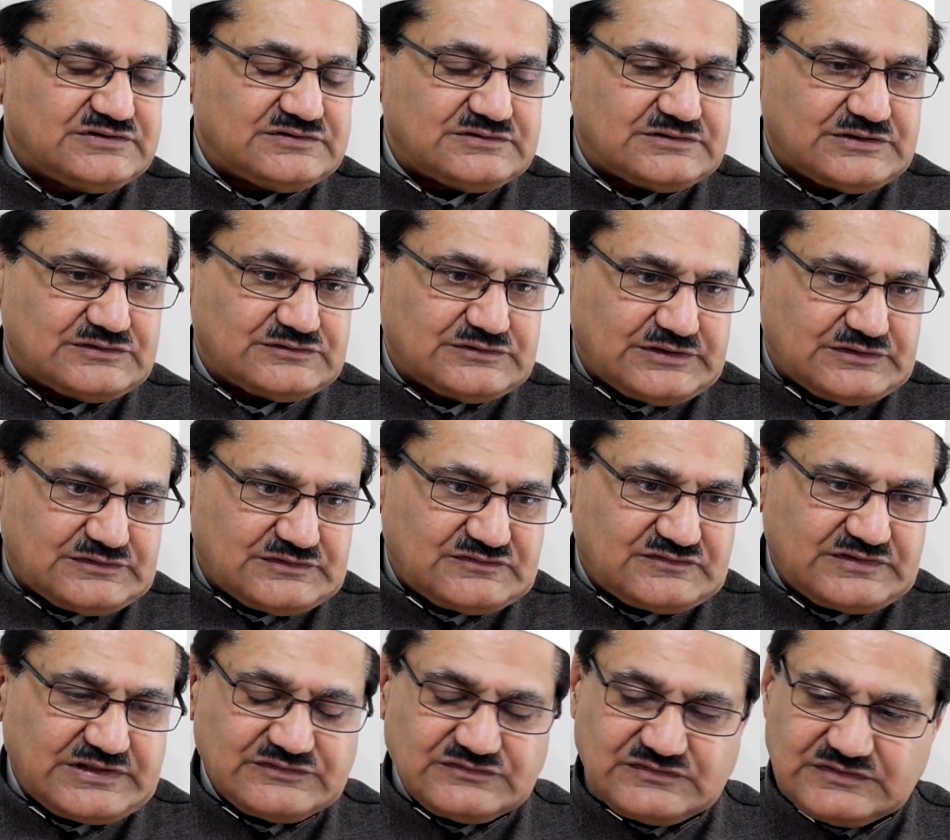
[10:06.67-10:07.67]
in the
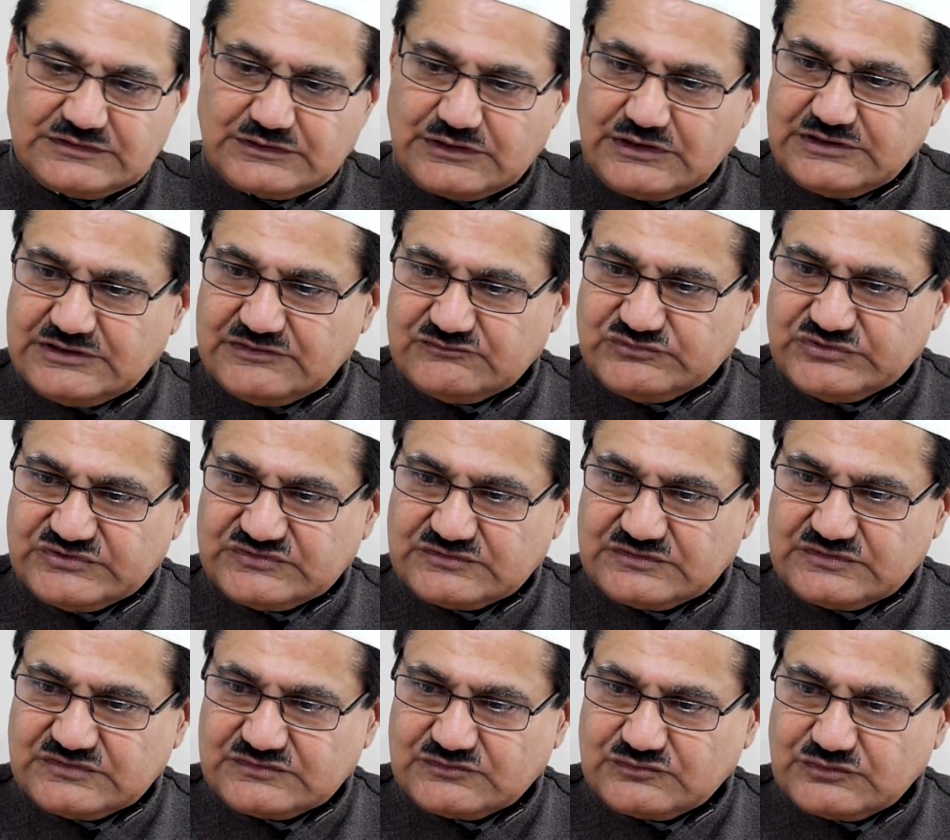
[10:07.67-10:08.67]
sense that I have just
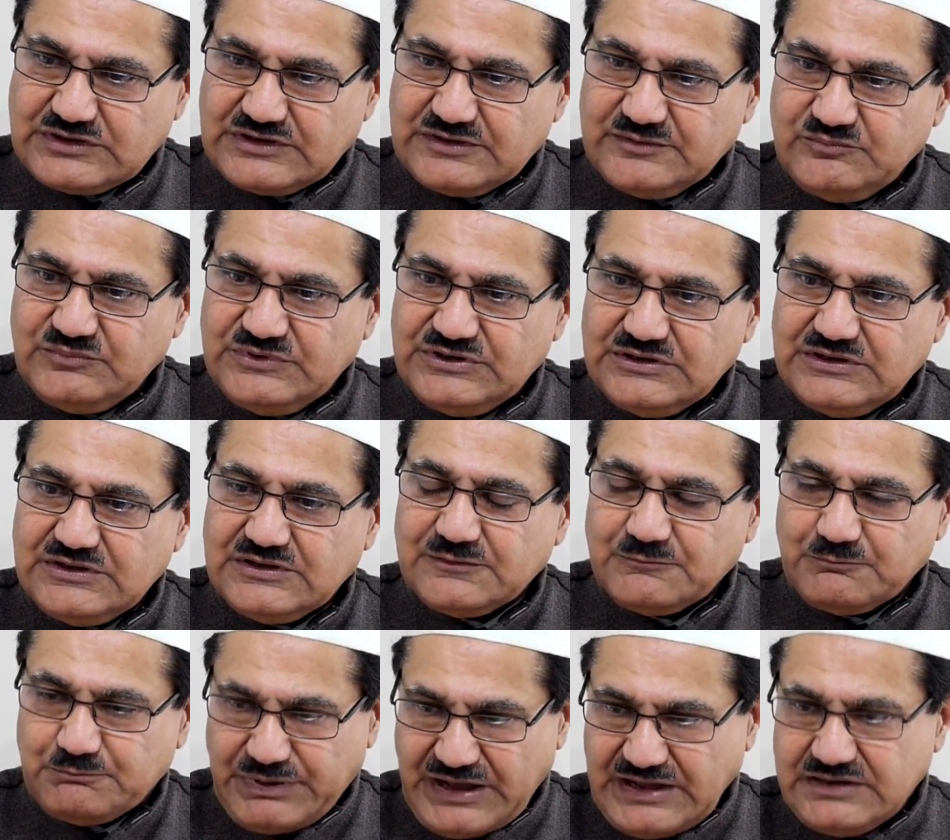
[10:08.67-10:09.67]
described,
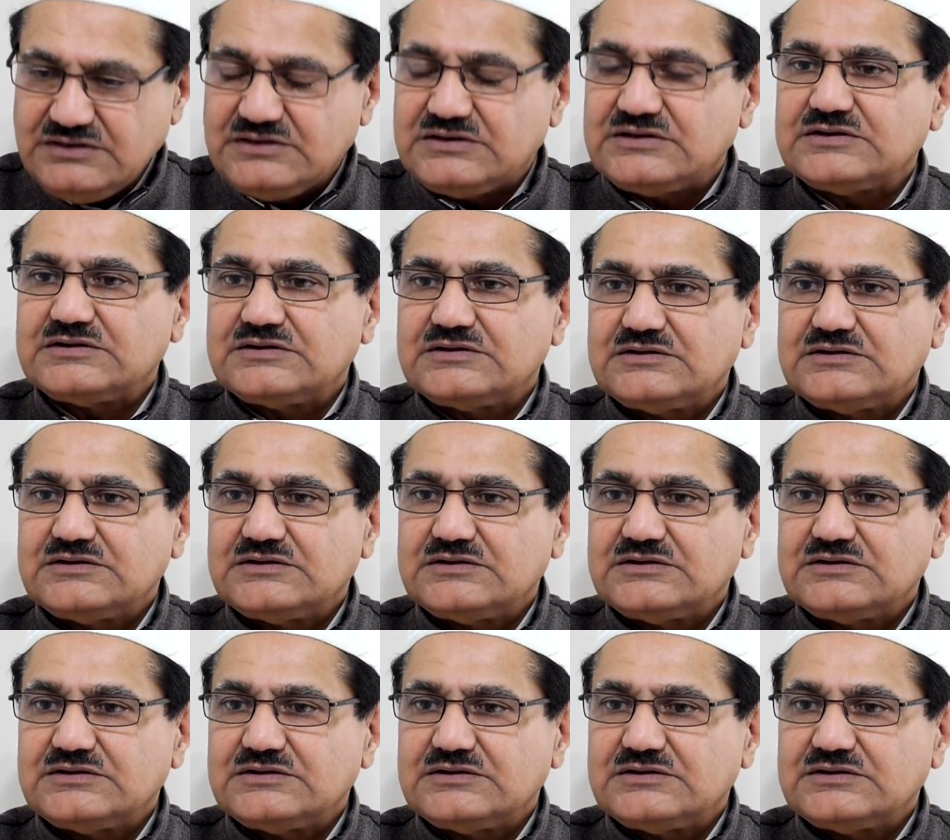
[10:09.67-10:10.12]
but